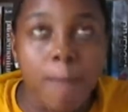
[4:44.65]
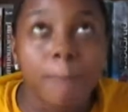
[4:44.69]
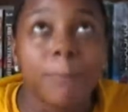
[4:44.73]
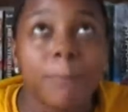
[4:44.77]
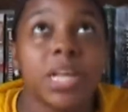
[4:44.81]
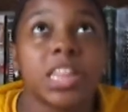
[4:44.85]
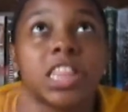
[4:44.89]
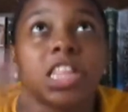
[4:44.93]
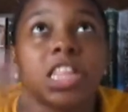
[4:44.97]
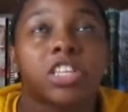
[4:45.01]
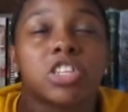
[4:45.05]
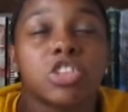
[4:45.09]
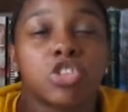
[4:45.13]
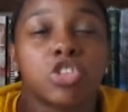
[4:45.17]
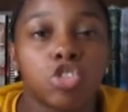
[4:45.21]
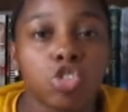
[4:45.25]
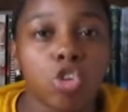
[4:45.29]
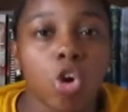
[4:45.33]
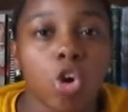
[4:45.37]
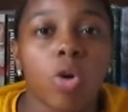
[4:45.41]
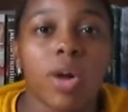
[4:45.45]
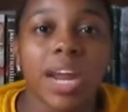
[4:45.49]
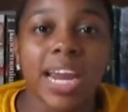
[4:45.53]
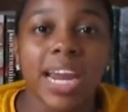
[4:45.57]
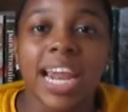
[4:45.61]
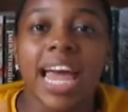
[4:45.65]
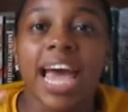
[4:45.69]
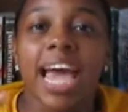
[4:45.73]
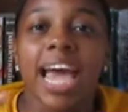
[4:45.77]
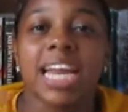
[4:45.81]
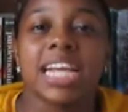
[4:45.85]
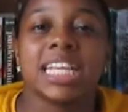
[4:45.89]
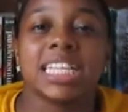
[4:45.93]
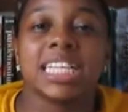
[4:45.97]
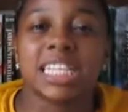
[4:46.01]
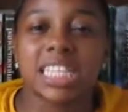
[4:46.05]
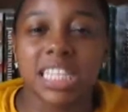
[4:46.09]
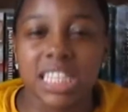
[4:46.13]
But the
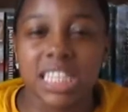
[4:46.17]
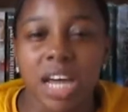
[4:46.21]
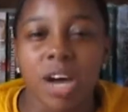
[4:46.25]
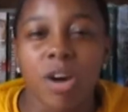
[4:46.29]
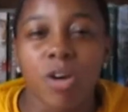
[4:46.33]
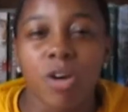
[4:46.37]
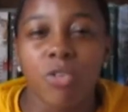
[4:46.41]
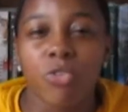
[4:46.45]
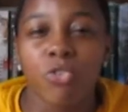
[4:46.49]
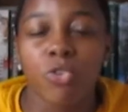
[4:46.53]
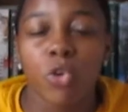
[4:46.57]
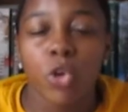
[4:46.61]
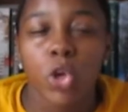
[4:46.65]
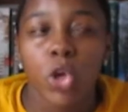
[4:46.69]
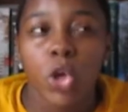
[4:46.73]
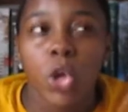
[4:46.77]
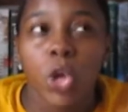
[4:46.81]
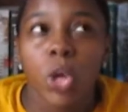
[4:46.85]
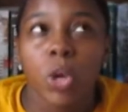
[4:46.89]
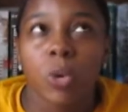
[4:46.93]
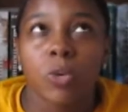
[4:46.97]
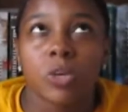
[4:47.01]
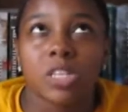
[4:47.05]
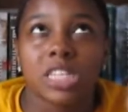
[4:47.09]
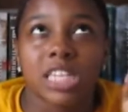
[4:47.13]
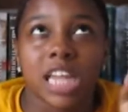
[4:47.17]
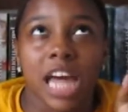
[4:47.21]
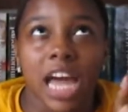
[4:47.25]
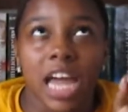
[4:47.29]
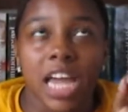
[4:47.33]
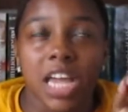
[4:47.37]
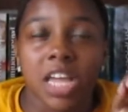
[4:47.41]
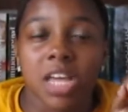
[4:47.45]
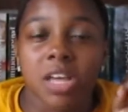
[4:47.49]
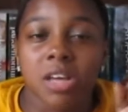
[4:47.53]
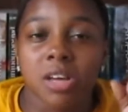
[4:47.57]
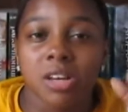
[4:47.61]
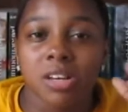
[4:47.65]
storyline itself was
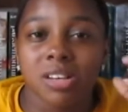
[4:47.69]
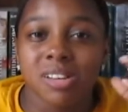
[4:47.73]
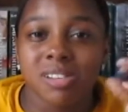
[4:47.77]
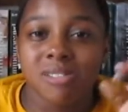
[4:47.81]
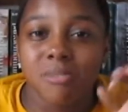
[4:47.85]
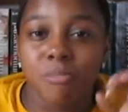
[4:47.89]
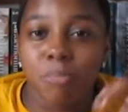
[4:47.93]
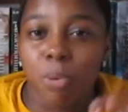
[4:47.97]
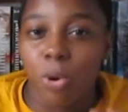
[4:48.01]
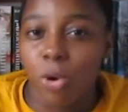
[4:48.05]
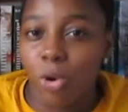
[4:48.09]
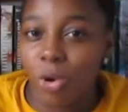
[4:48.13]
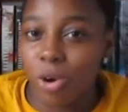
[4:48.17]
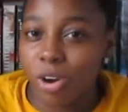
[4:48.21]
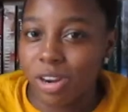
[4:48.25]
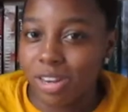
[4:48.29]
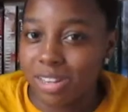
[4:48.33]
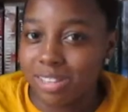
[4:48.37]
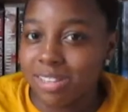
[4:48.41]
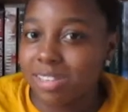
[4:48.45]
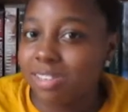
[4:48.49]
like boring